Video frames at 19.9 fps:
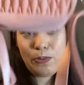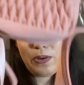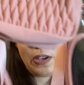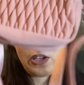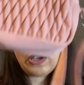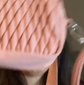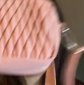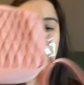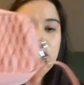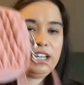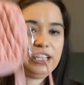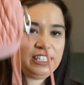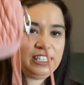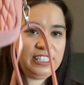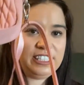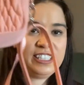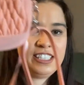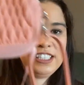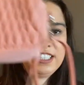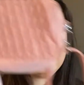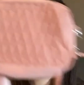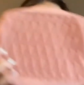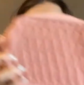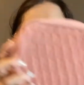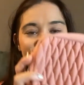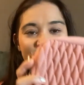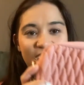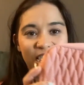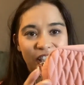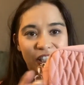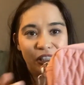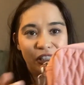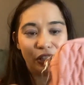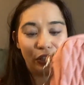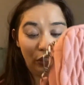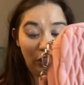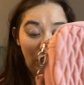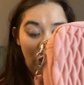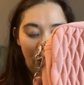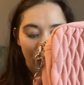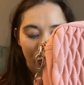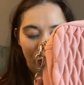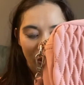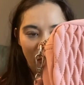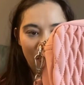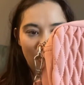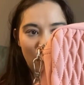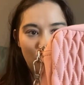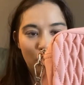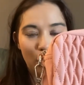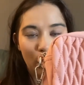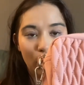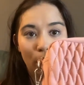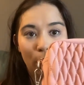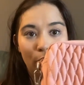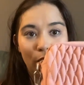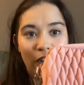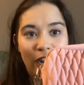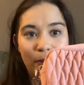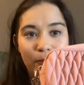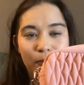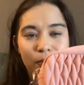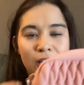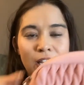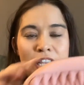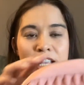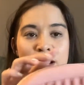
but you wouldn't necessarily use it with both straps.